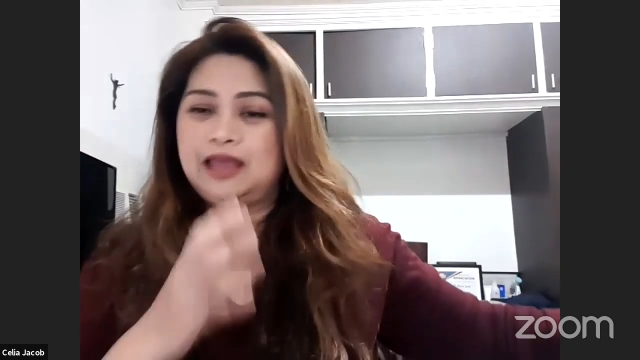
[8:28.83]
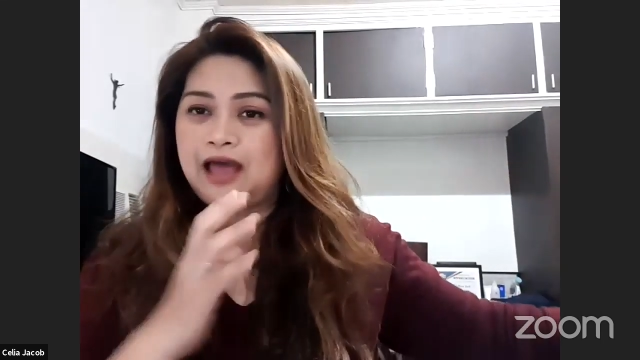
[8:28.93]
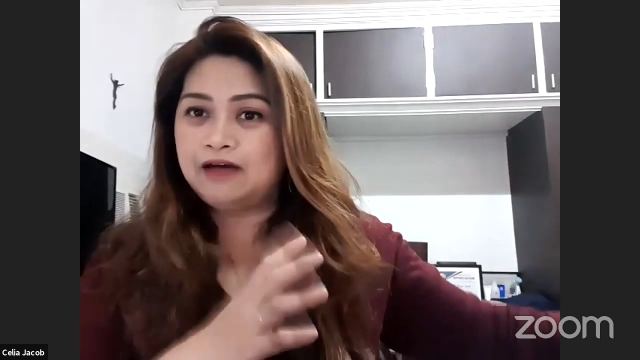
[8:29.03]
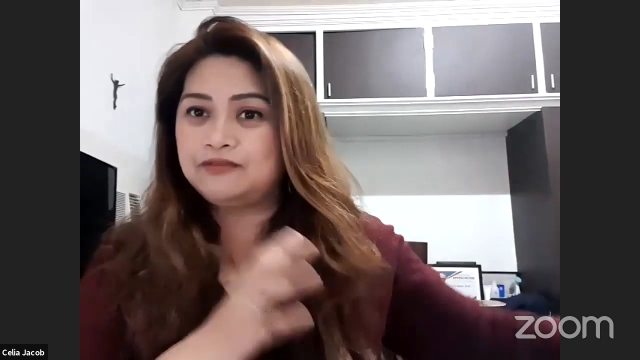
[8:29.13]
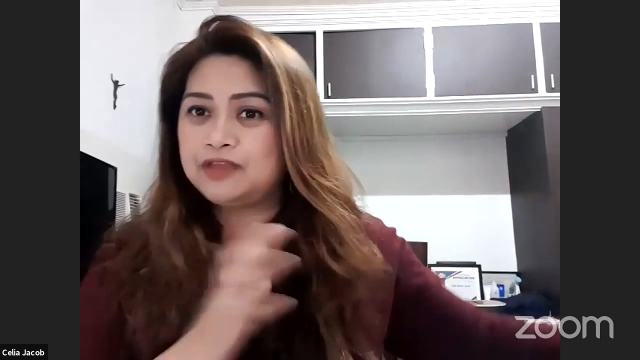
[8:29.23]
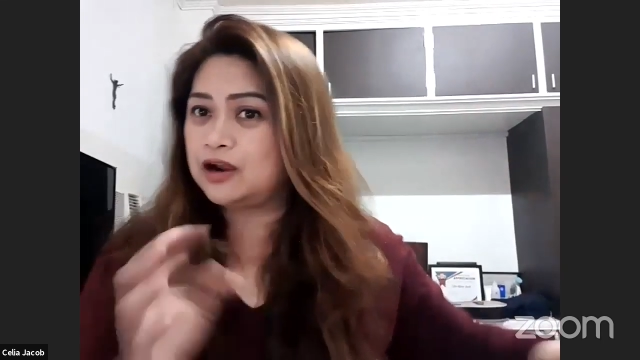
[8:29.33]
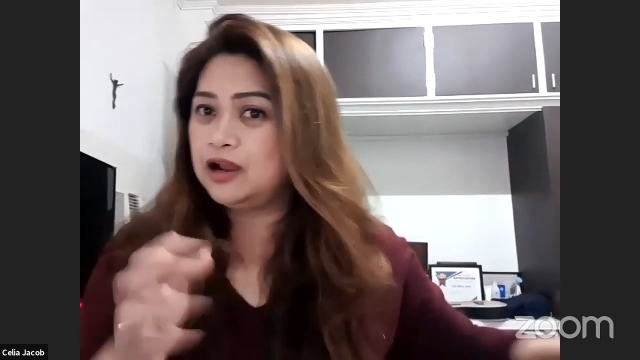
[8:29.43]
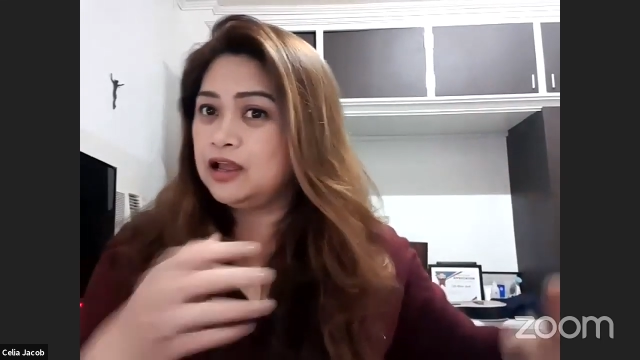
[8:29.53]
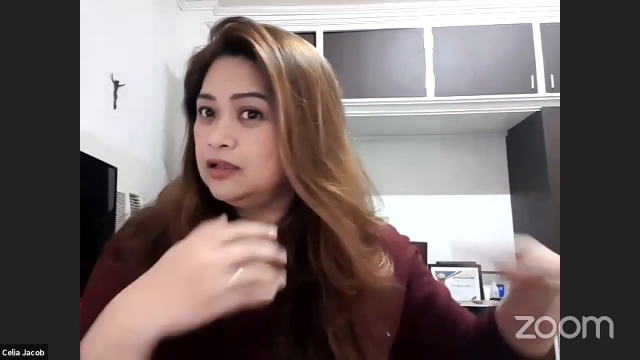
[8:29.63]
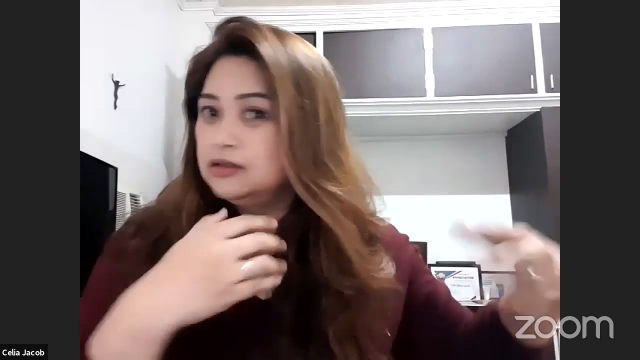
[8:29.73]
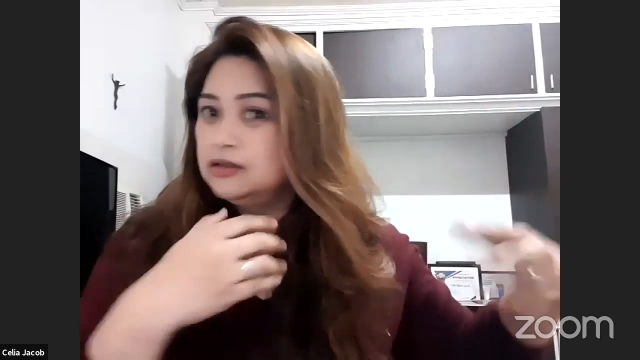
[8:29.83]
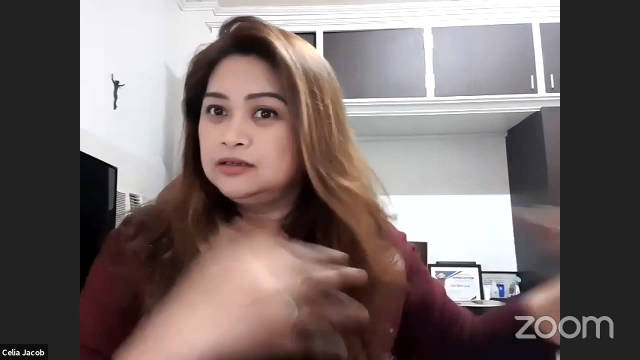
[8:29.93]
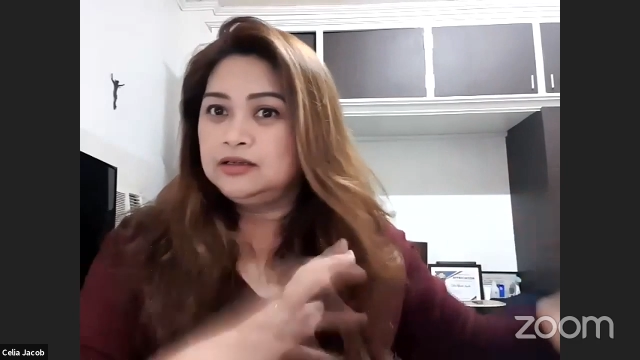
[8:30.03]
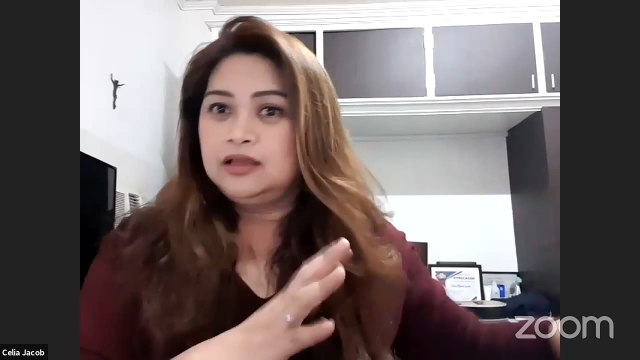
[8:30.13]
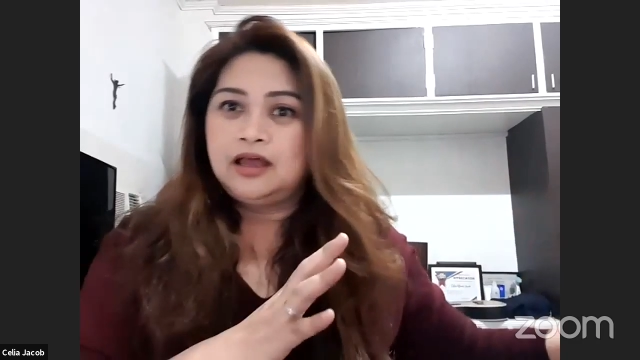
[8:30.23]
have there,
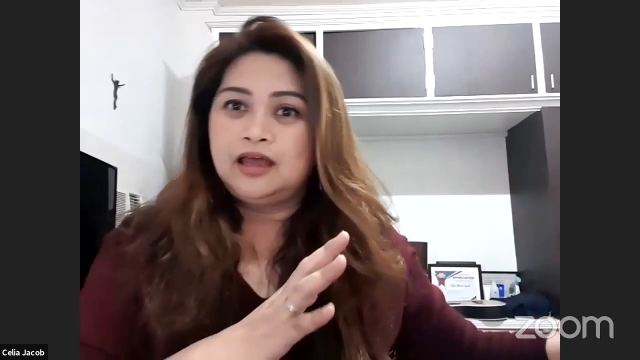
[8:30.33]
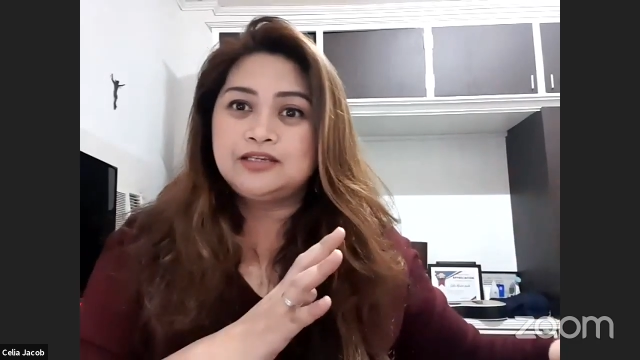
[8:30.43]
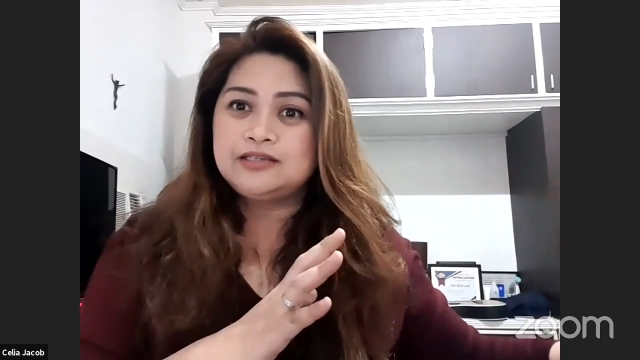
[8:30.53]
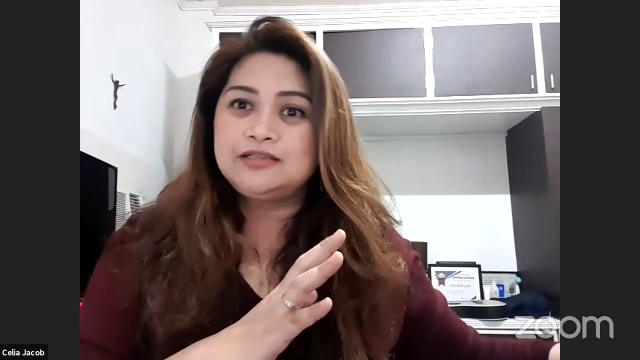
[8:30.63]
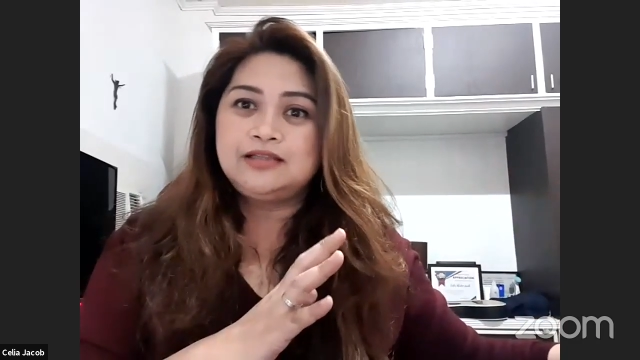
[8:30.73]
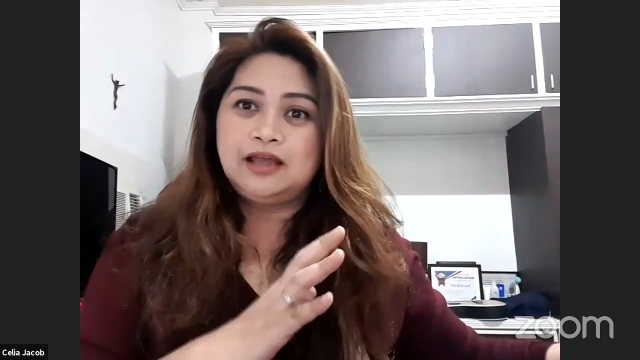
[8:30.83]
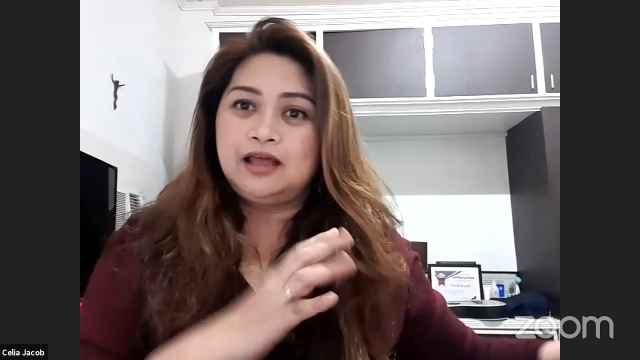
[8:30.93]
I just